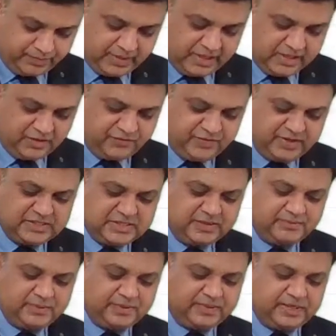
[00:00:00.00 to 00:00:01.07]
Now friends, I am
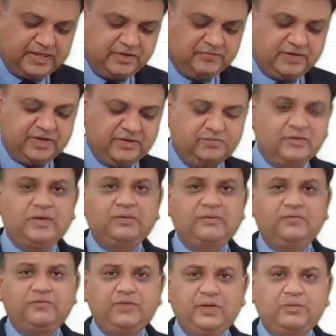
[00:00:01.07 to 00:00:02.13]
preparing one
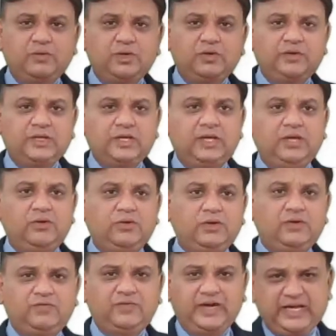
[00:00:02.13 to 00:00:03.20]
more working note.
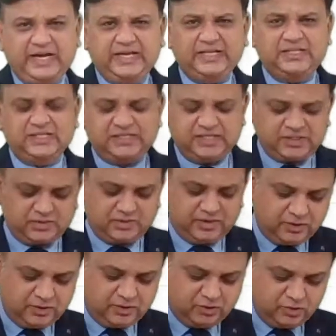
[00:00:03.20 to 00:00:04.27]
Why? I just explained
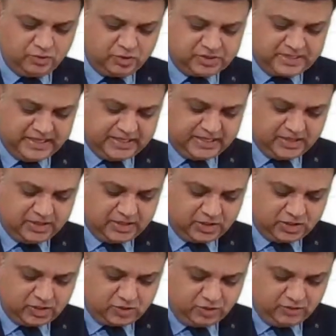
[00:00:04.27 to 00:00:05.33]
that to you slightly
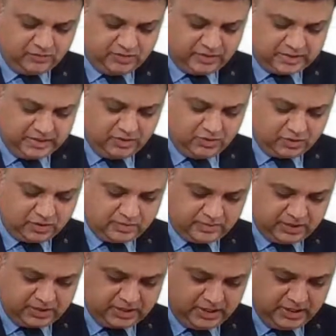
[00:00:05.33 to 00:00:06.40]
later on. Working note number
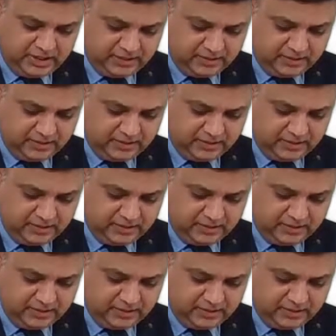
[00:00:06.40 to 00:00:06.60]
3,